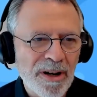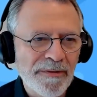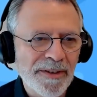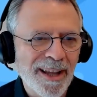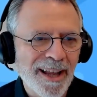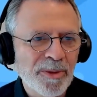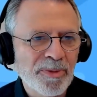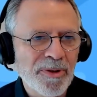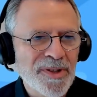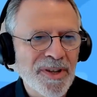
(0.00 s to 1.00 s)
if you'd like to
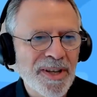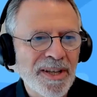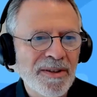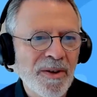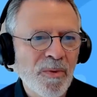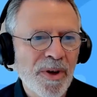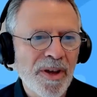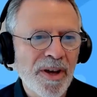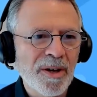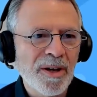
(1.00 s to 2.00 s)
proceed with
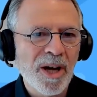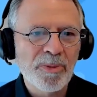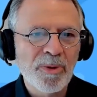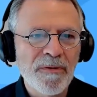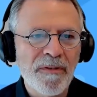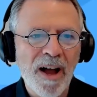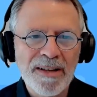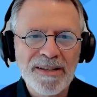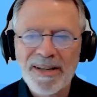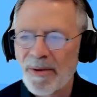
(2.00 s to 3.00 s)
a proof of
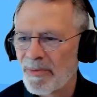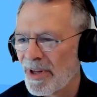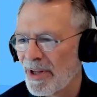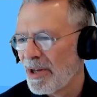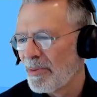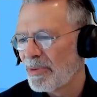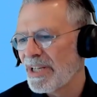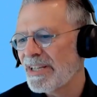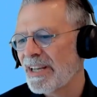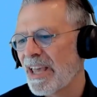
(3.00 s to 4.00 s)
concept,
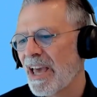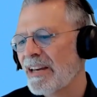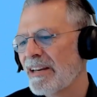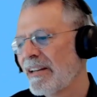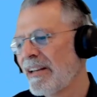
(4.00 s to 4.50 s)
please, again,